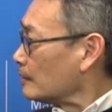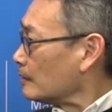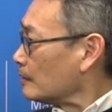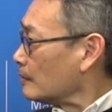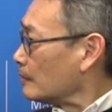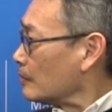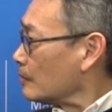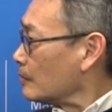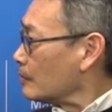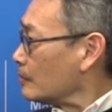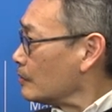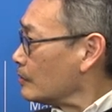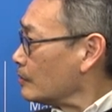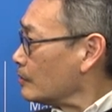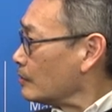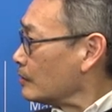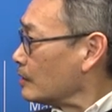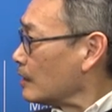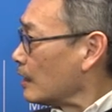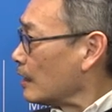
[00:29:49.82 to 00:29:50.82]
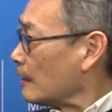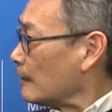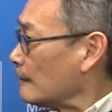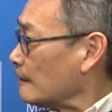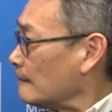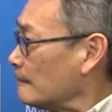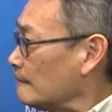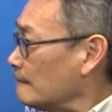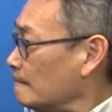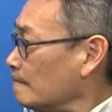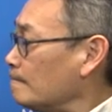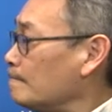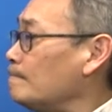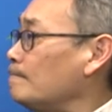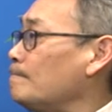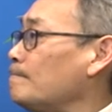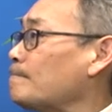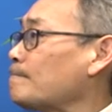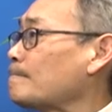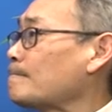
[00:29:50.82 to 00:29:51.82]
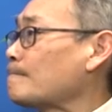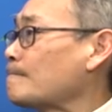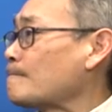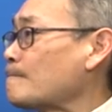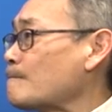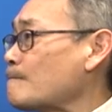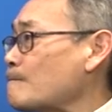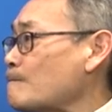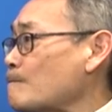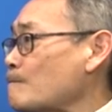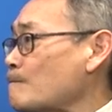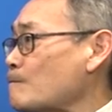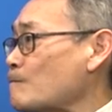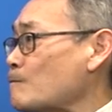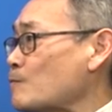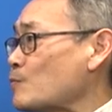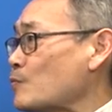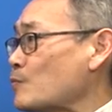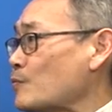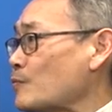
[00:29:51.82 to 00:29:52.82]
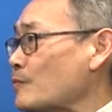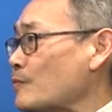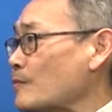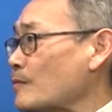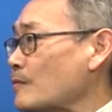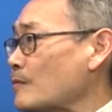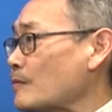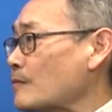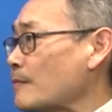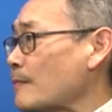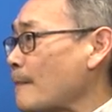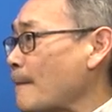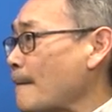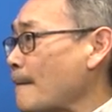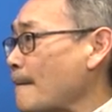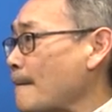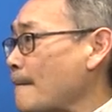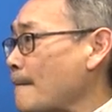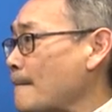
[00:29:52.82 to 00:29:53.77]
[no speech]